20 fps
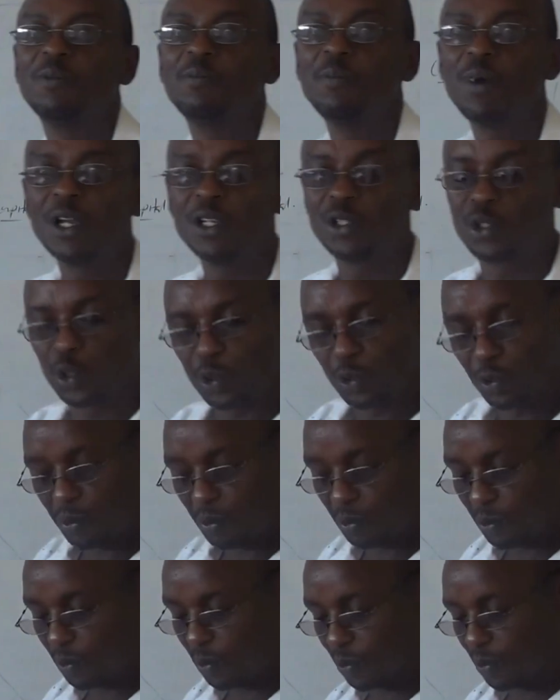by
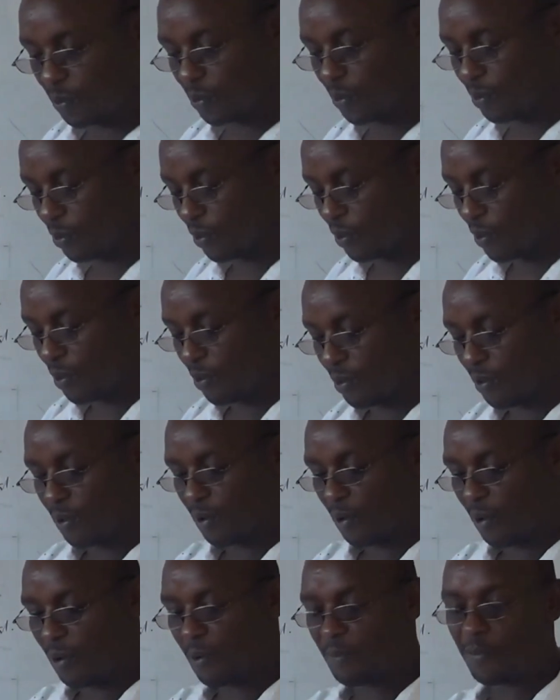two
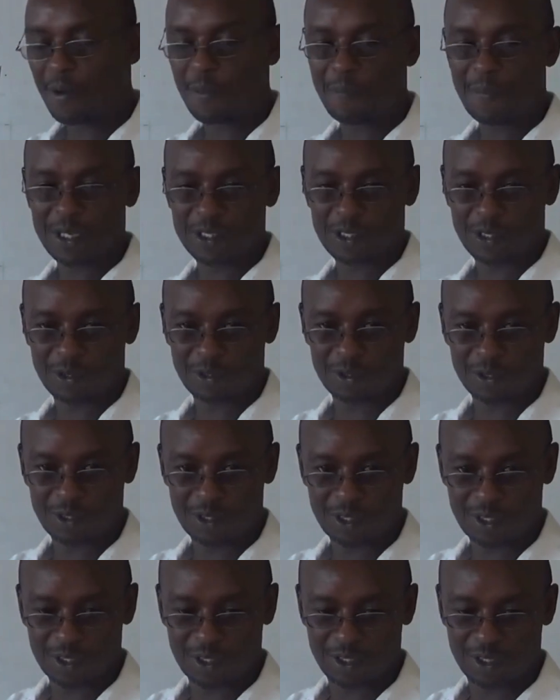or more
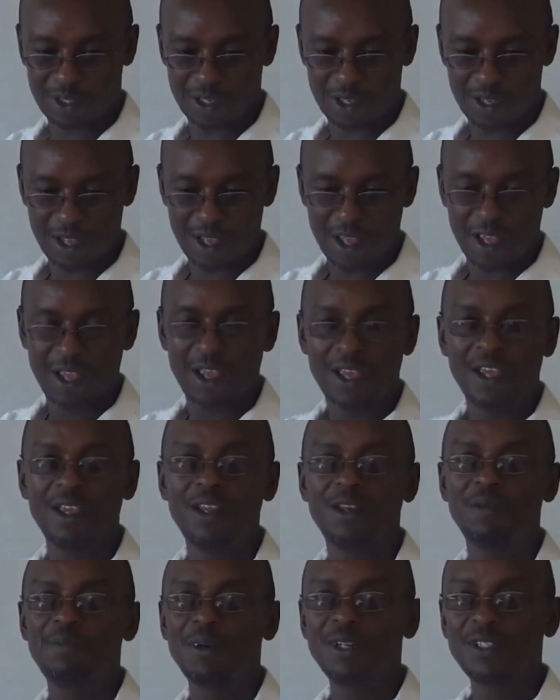persons in
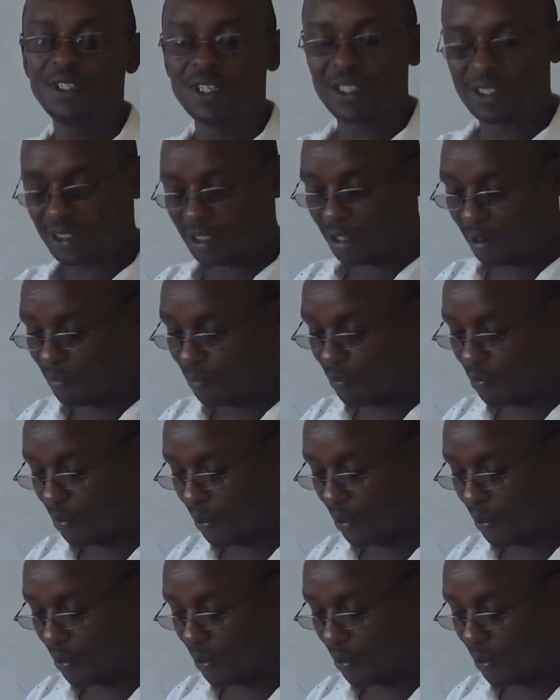partnership,